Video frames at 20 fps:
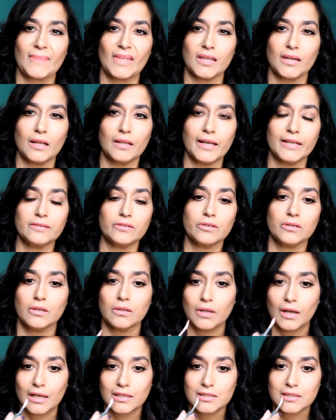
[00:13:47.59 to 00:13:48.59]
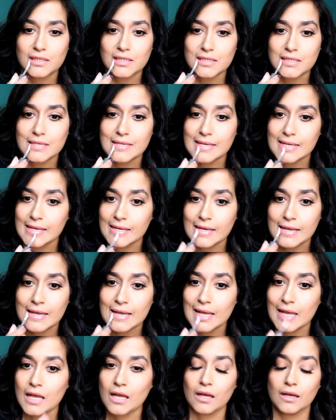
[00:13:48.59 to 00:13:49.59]
And I like their glosses
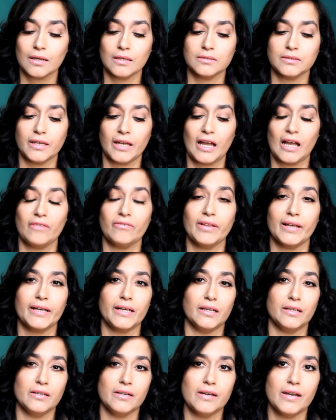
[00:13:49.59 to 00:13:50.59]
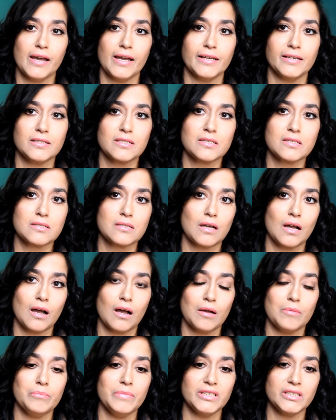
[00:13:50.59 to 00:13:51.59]
because they have like a nice
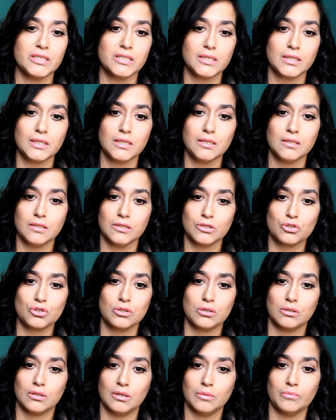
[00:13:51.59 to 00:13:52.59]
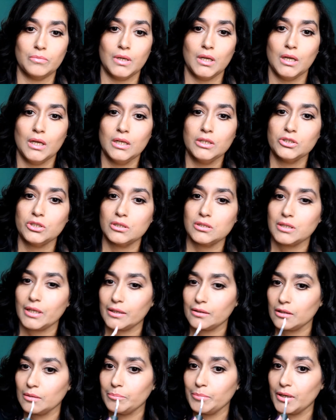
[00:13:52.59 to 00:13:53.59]
uh, mintiness to them. Just
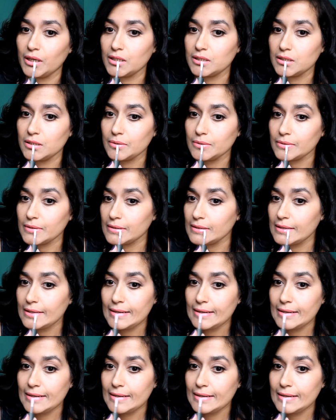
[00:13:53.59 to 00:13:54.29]
like the Buxom.